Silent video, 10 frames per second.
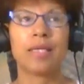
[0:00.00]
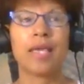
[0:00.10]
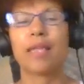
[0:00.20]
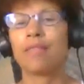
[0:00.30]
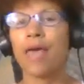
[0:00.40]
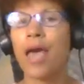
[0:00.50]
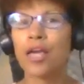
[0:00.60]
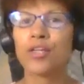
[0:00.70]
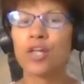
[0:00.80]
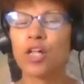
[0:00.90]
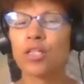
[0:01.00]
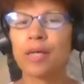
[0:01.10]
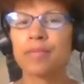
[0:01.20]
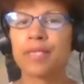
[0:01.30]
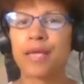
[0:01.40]
And that could all
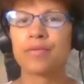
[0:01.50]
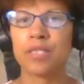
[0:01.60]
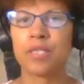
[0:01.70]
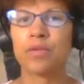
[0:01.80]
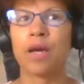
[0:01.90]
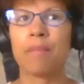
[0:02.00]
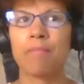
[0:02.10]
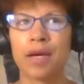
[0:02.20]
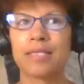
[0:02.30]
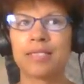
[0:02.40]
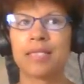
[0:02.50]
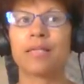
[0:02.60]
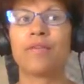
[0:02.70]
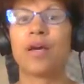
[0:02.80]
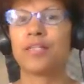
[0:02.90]
come down to a mindset of,